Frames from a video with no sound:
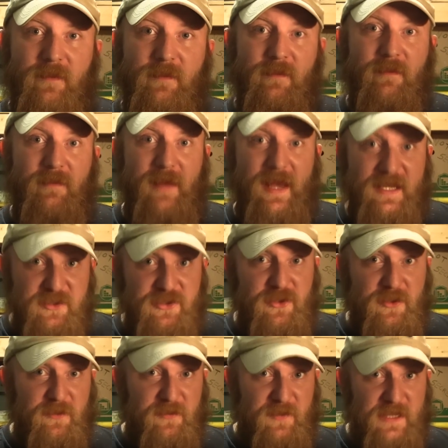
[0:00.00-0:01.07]

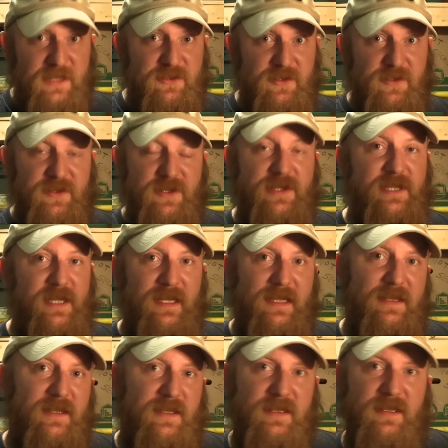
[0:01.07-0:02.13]
major features
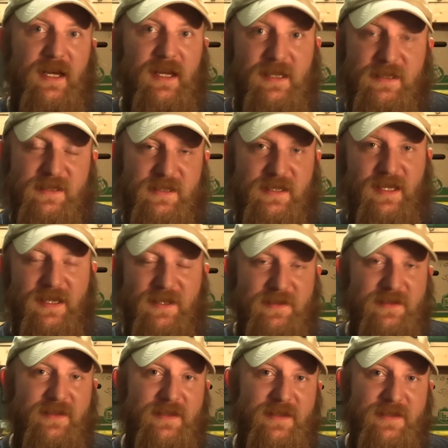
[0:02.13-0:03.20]
in the United
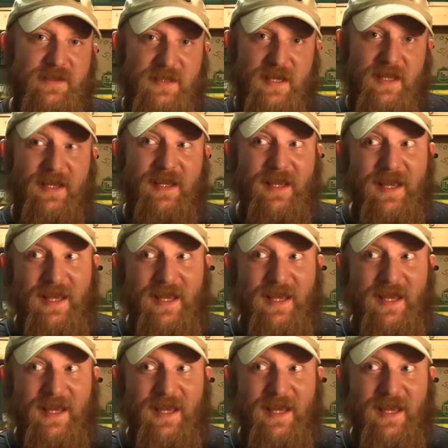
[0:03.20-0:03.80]
States saying,